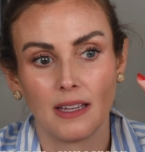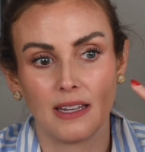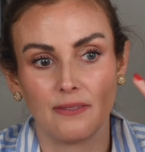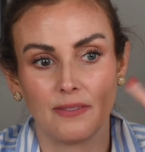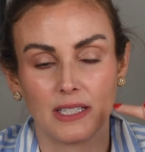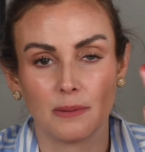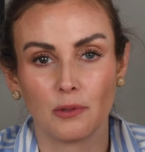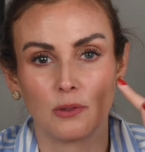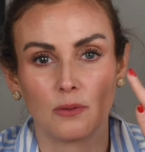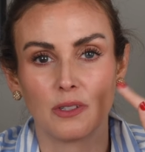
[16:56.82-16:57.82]

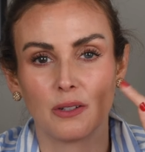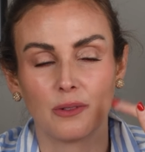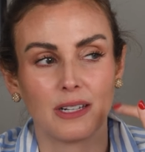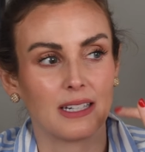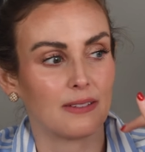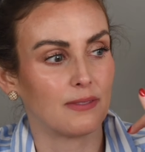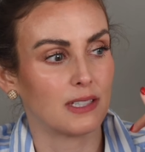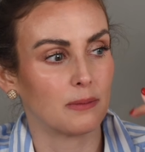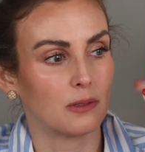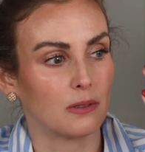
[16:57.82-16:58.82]
invisible, no, not
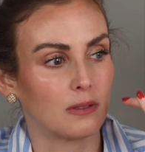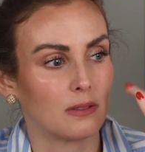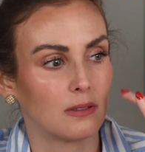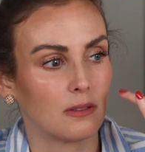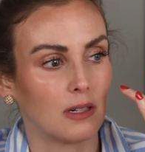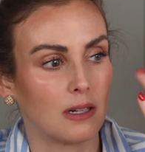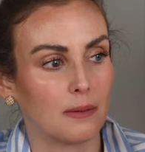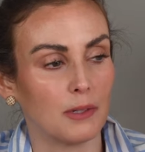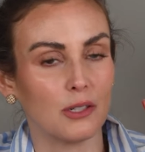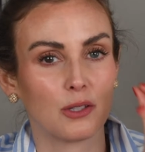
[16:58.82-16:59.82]
invisible.
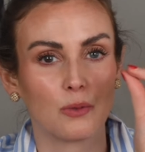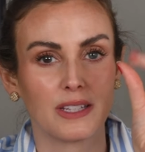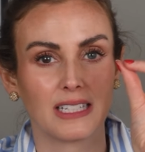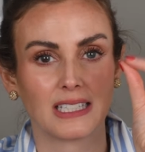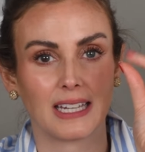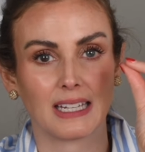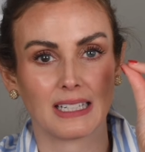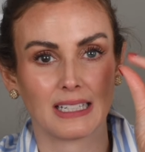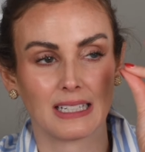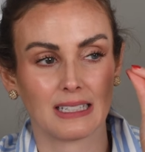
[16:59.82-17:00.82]
Um, you know, the one that's like
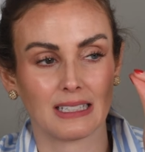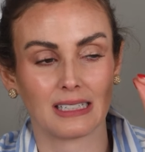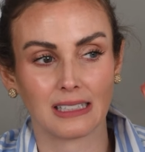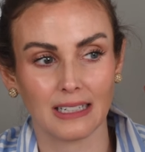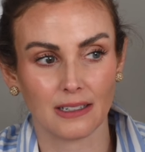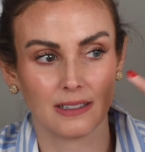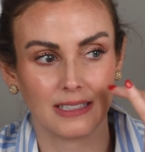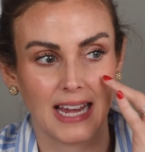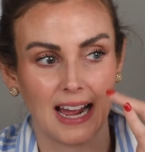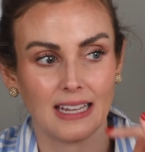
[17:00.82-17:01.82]
clear and
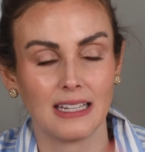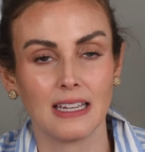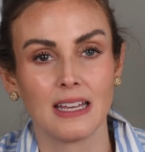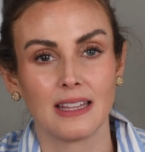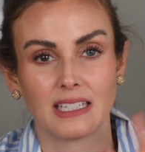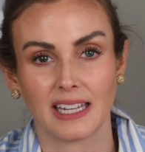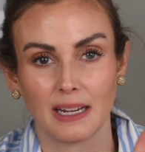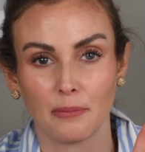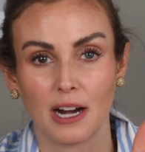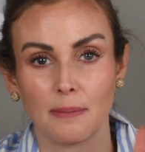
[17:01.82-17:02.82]
tacky, that's like a
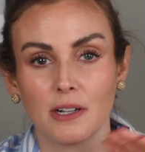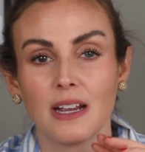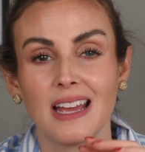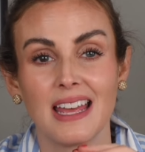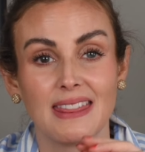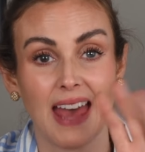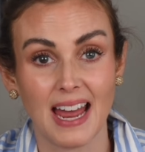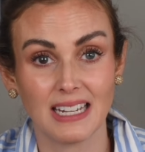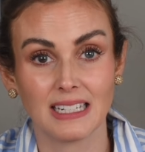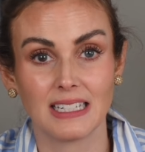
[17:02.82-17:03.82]
primer.
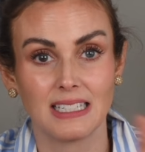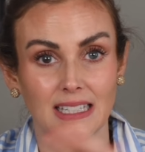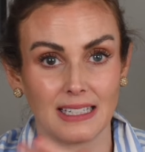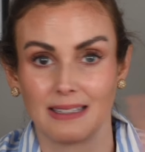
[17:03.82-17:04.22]
That is